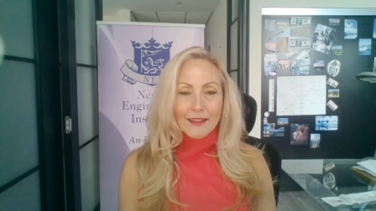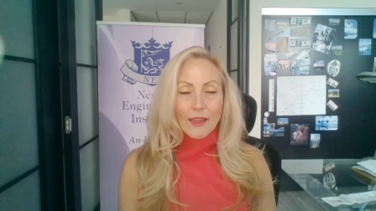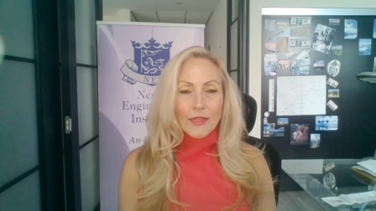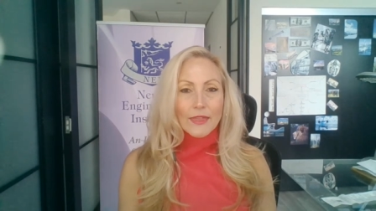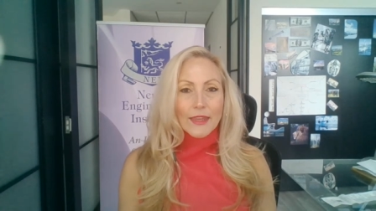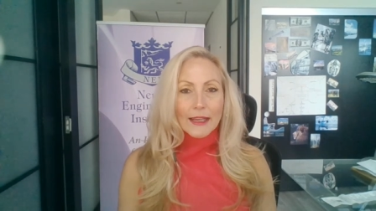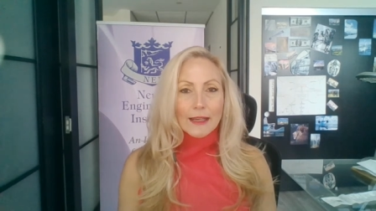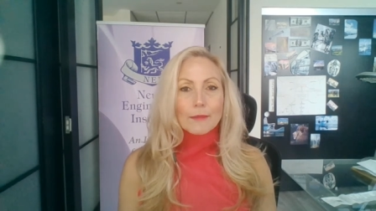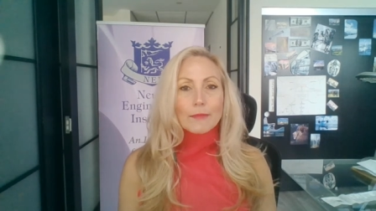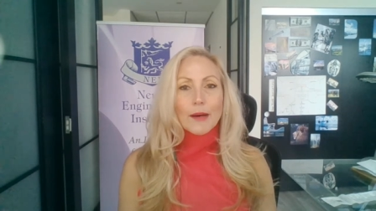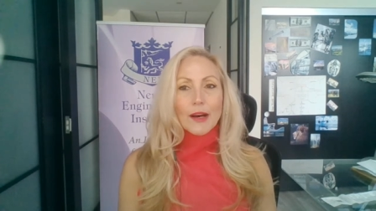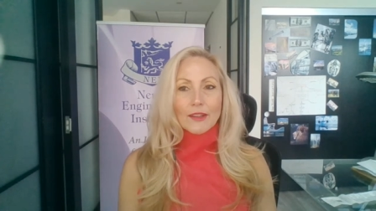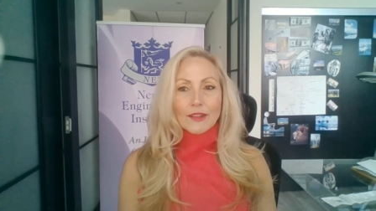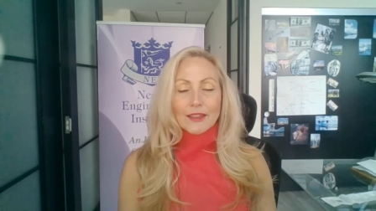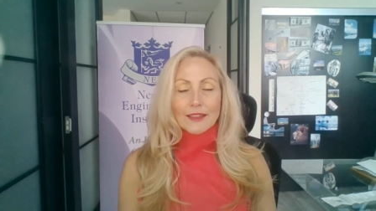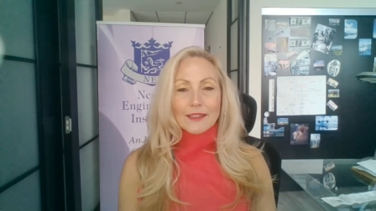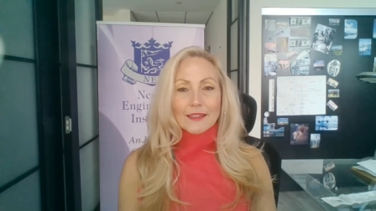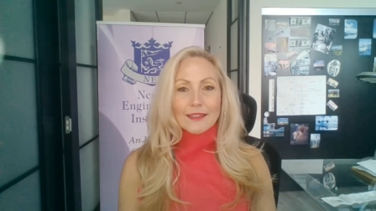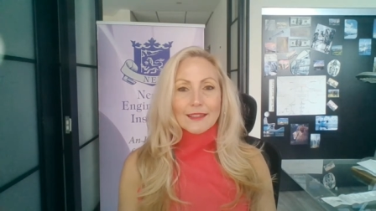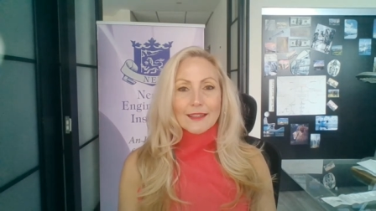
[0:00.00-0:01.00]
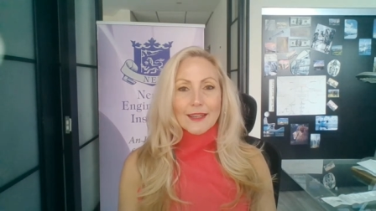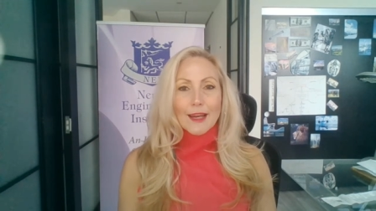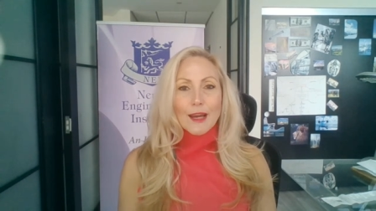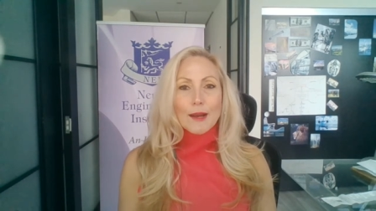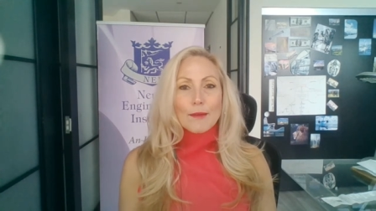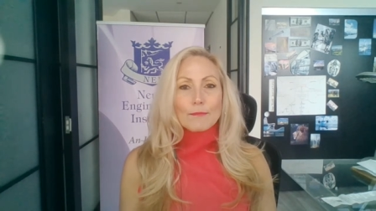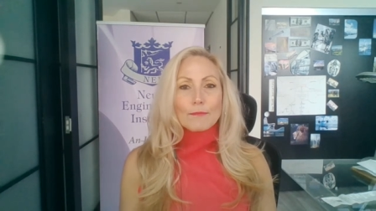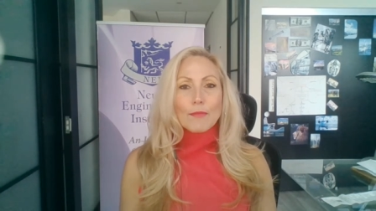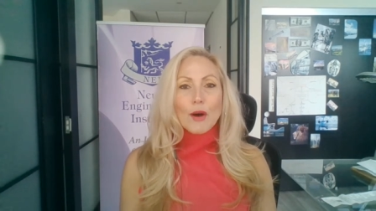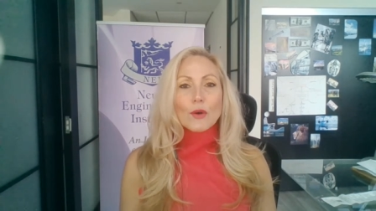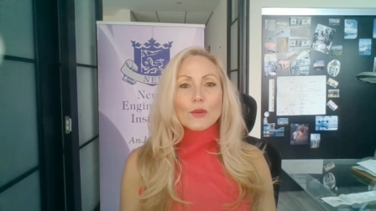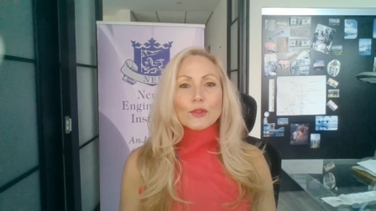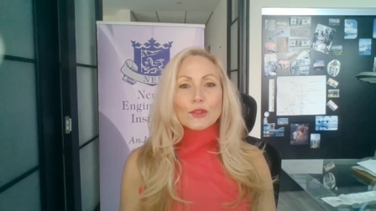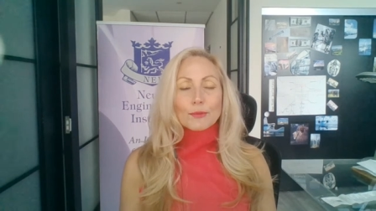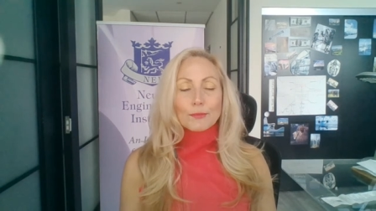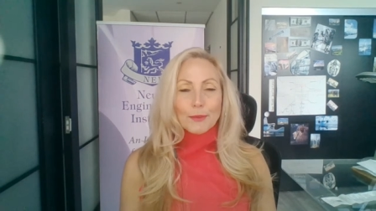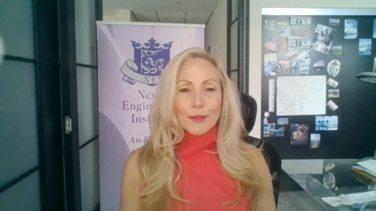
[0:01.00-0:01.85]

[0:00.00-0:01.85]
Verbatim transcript: Think about it. Most